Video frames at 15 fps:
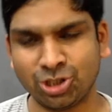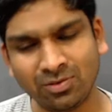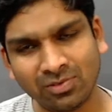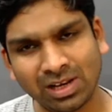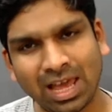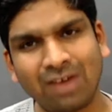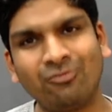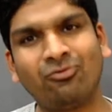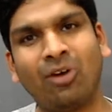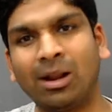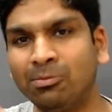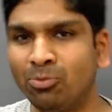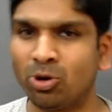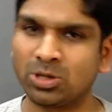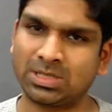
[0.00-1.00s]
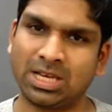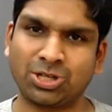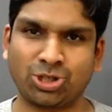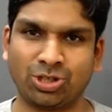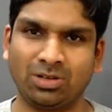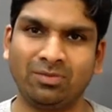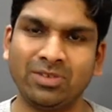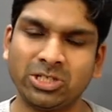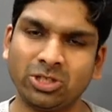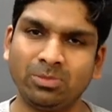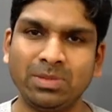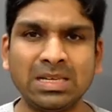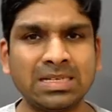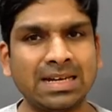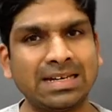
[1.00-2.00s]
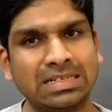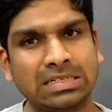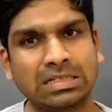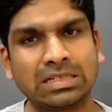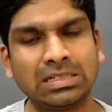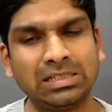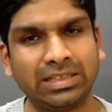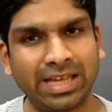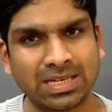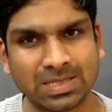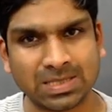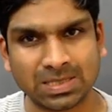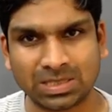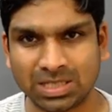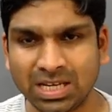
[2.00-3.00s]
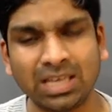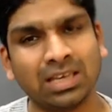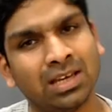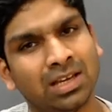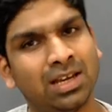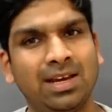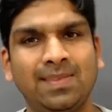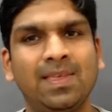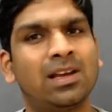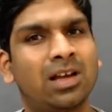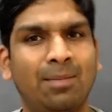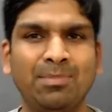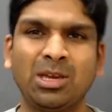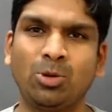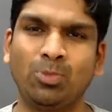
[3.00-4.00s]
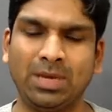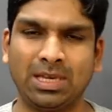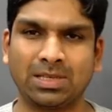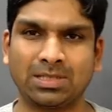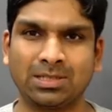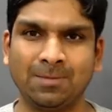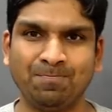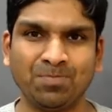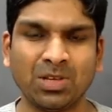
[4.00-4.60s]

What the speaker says: we'll have one more session, which will be statistical tests 3 in the coming weeks.